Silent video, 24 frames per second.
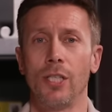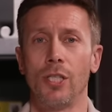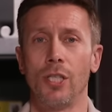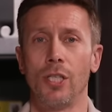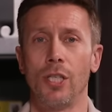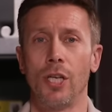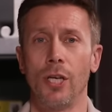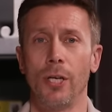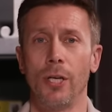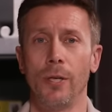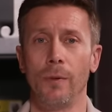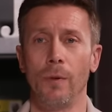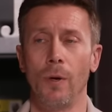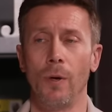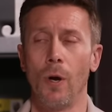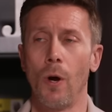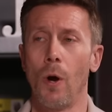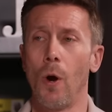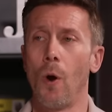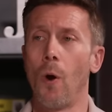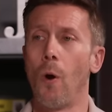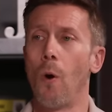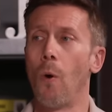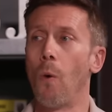two.
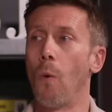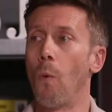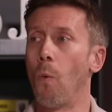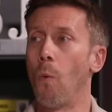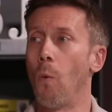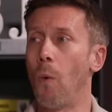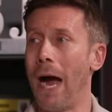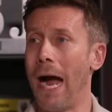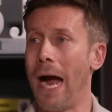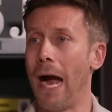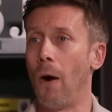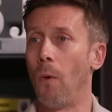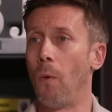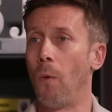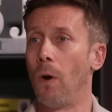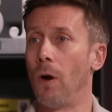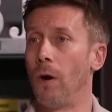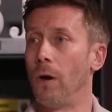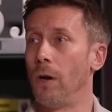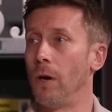Wow.